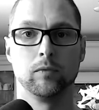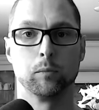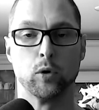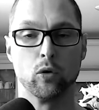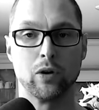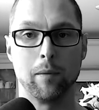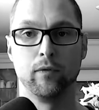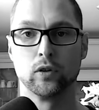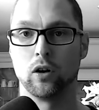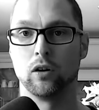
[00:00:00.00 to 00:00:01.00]
program
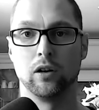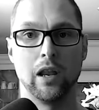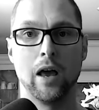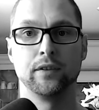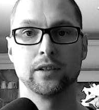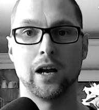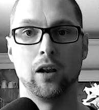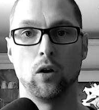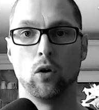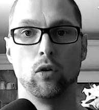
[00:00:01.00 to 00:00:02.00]
for the
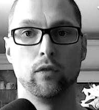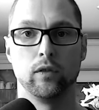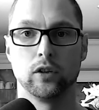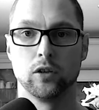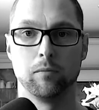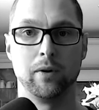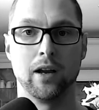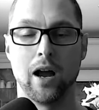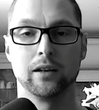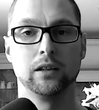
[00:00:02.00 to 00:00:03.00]
lifestyle of being
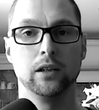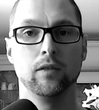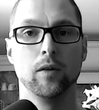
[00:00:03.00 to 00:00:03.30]
active.